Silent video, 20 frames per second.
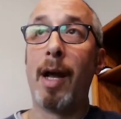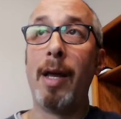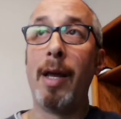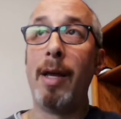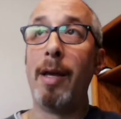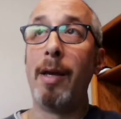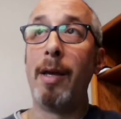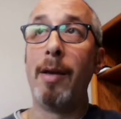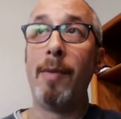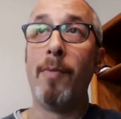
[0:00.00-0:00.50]

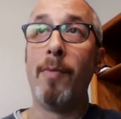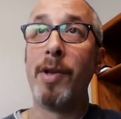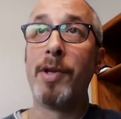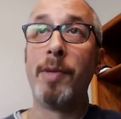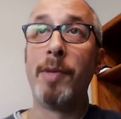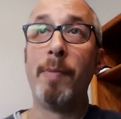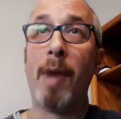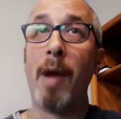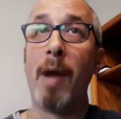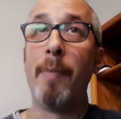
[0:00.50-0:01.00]
I
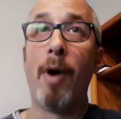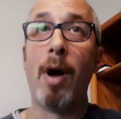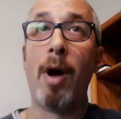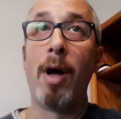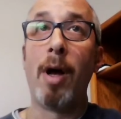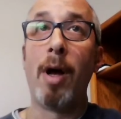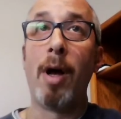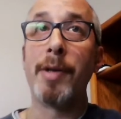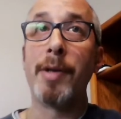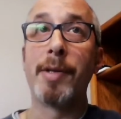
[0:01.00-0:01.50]
went to my
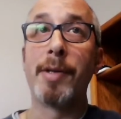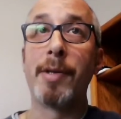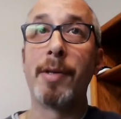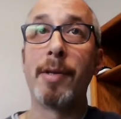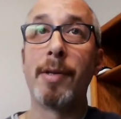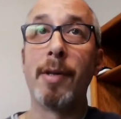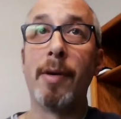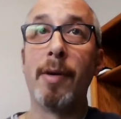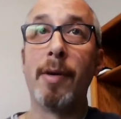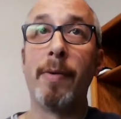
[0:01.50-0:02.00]
boss
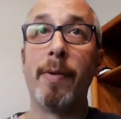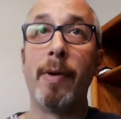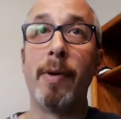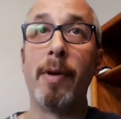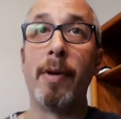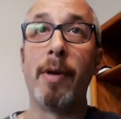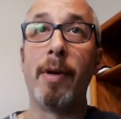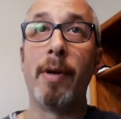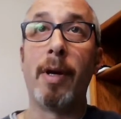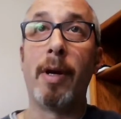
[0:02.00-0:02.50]
so
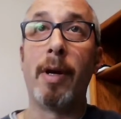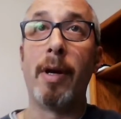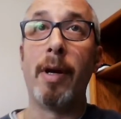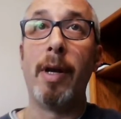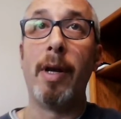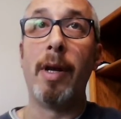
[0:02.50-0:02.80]
uh,